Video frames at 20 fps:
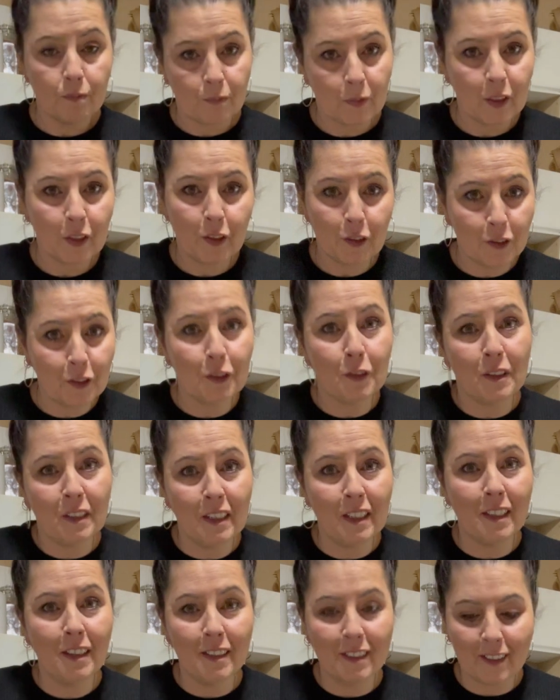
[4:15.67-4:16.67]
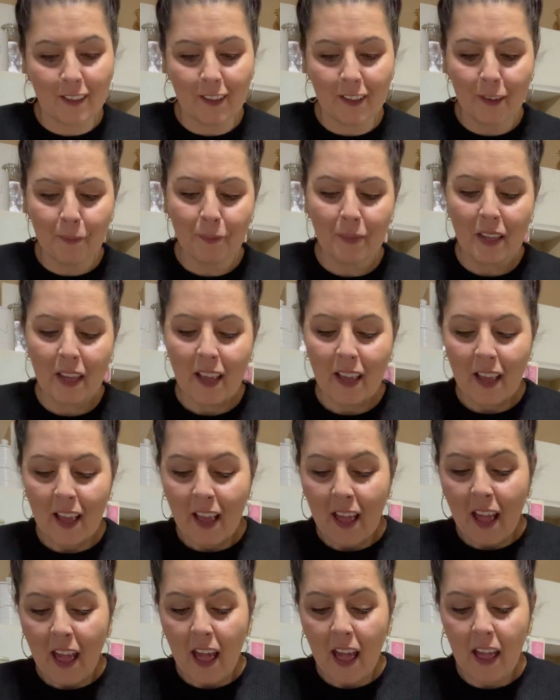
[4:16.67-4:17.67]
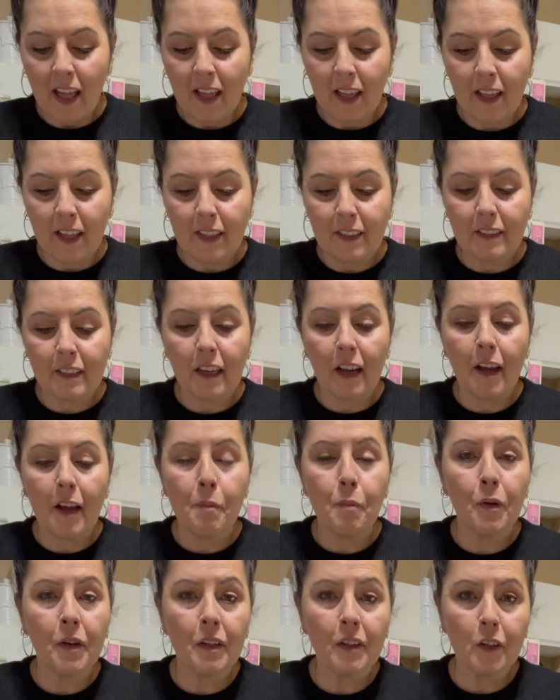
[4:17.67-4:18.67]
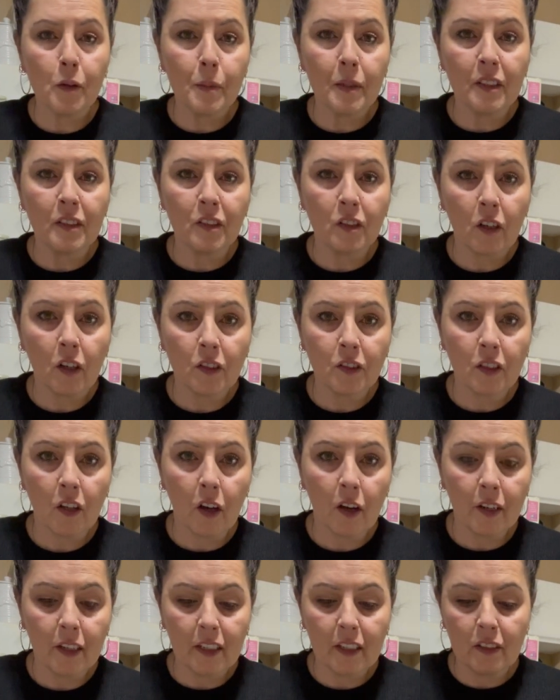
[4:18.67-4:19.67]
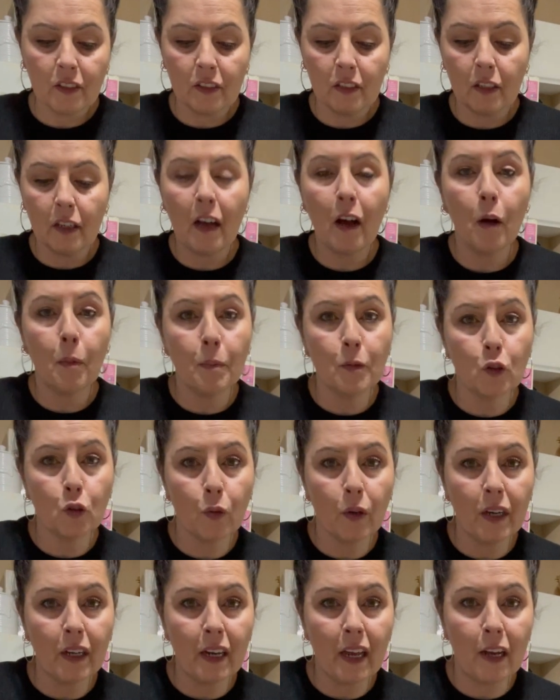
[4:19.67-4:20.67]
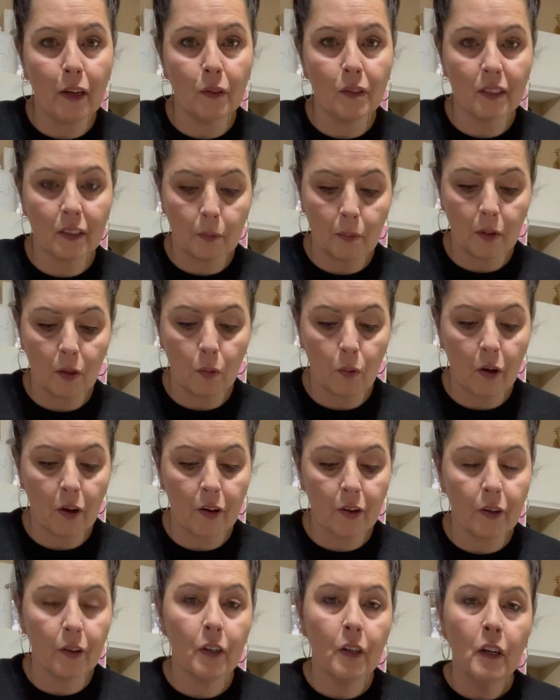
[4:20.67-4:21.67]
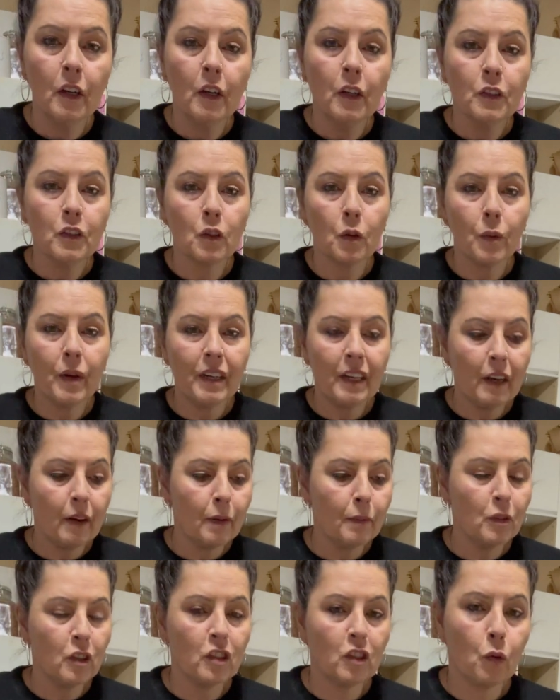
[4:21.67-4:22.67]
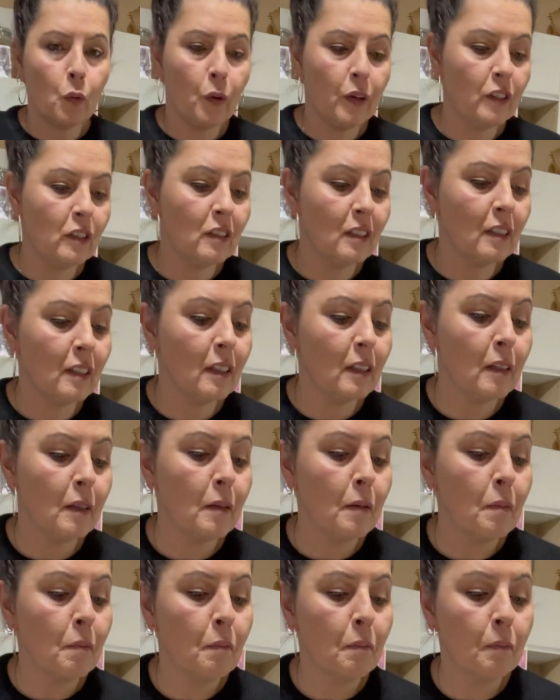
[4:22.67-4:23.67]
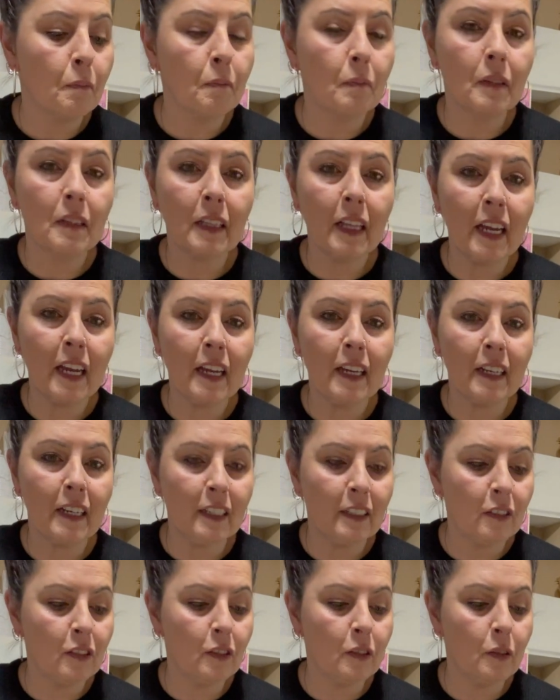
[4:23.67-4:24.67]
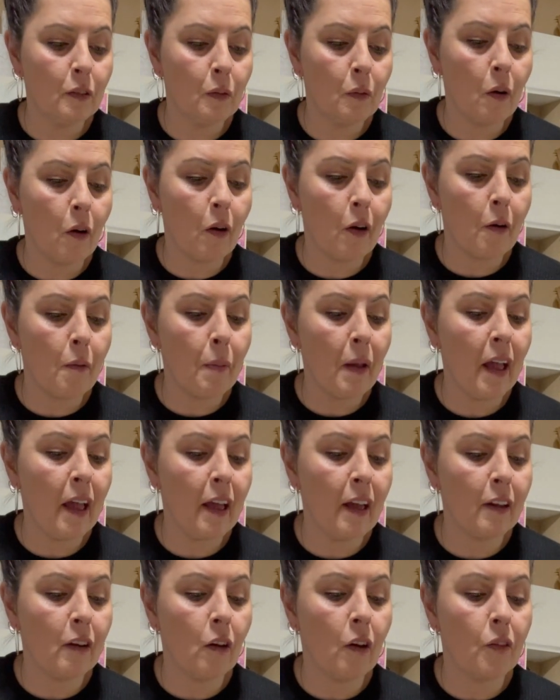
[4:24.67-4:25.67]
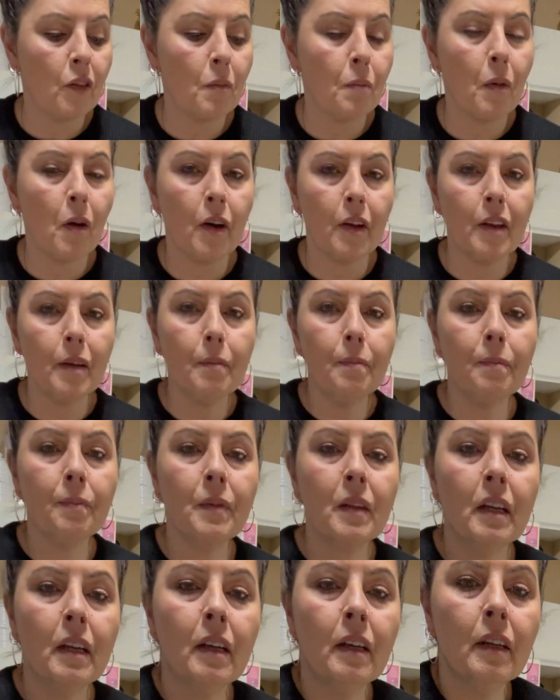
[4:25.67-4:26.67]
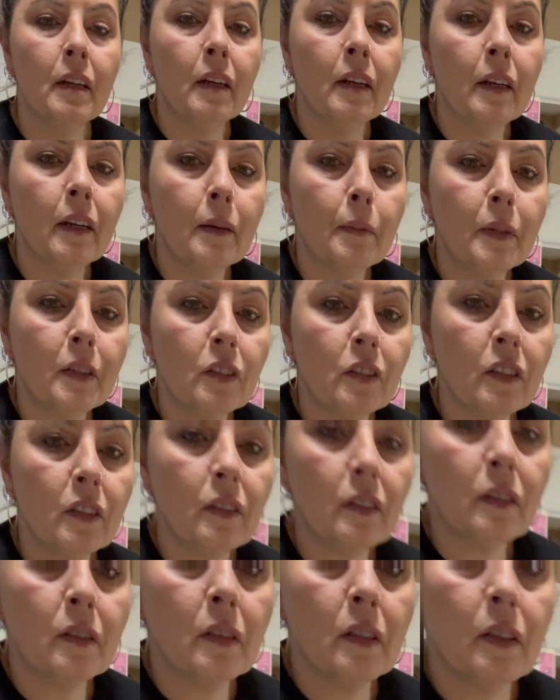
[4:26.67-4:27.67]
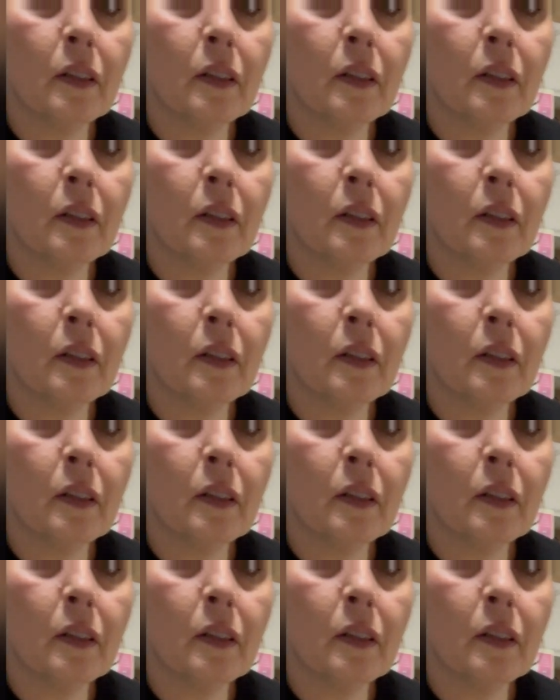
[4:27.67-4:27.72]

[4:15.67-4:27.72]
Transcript: lasagna. And I put a little bit of salt on it to help drain out some of the water. So right now I'm just going to lay it into our pan on the bottom. Let me just see